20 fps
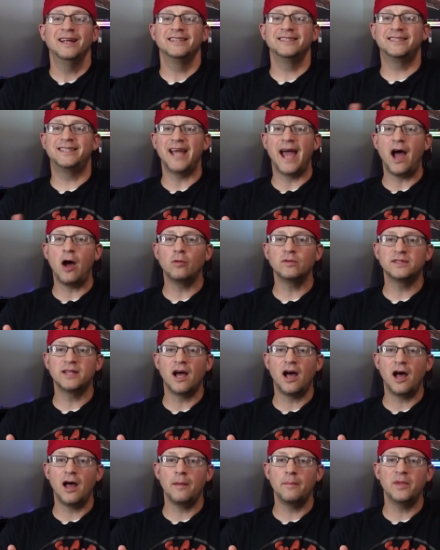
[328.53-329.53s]

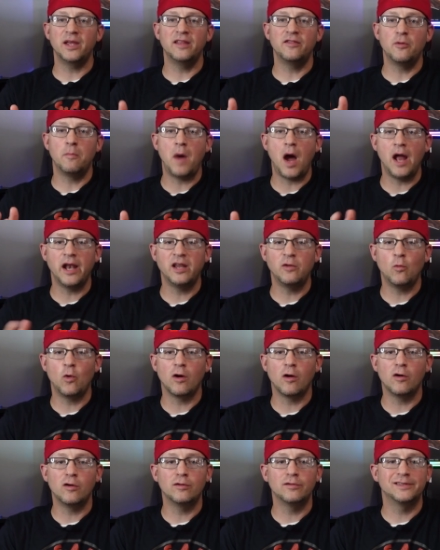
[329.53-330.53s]
Downtime in the mining
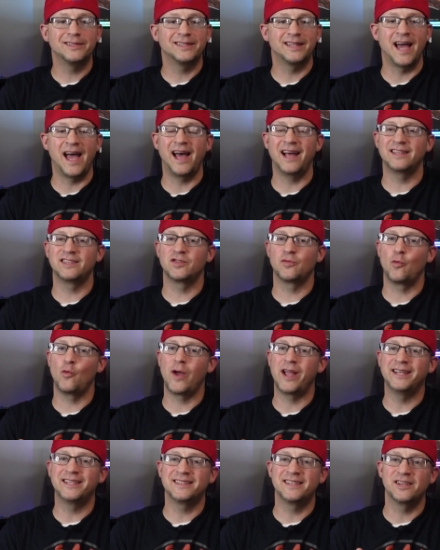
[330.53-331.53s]
world, that's
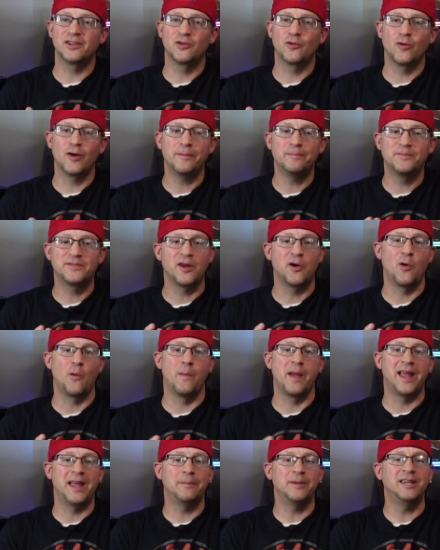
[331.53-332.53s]
wasted crypto,
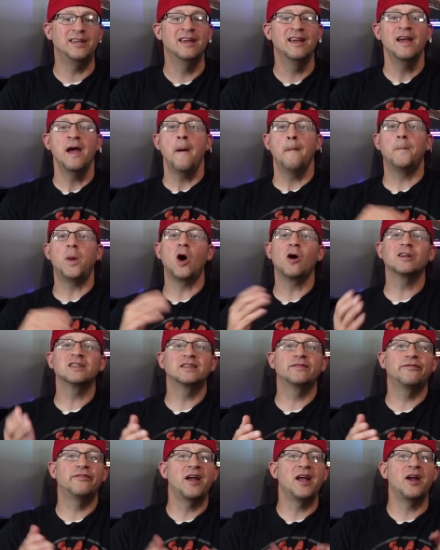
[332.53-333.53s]
baby.
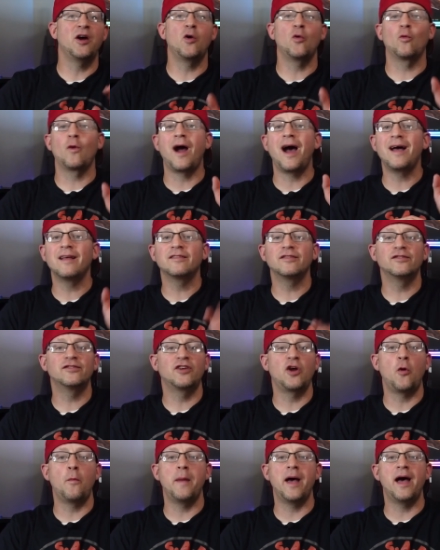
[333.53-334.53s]
Parts fail, risers
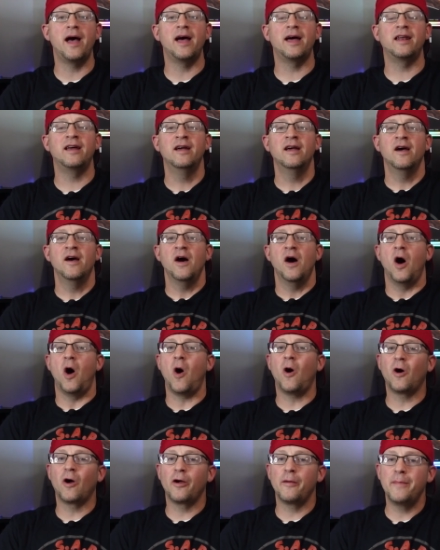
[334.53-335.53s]
go bad,
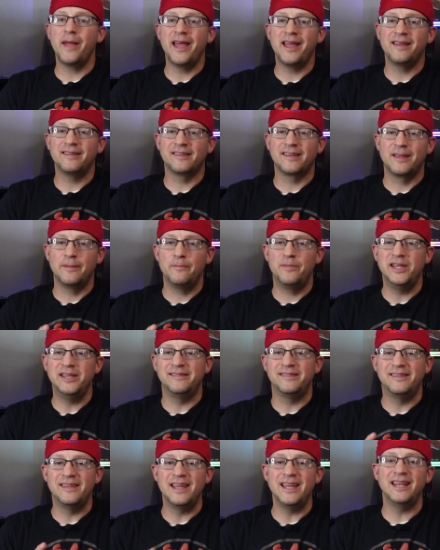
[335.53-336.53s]
RMAs can be
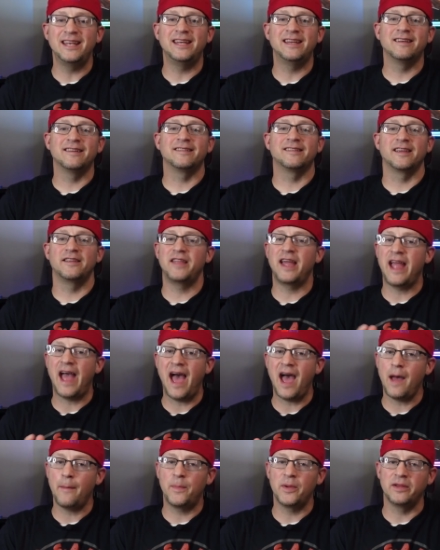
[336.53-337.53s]
tedious, and they
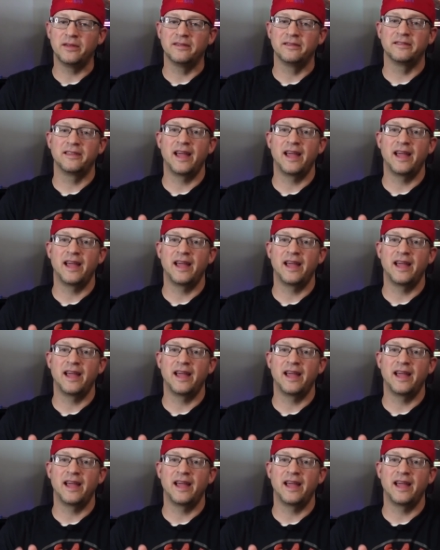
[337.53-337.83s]
happen.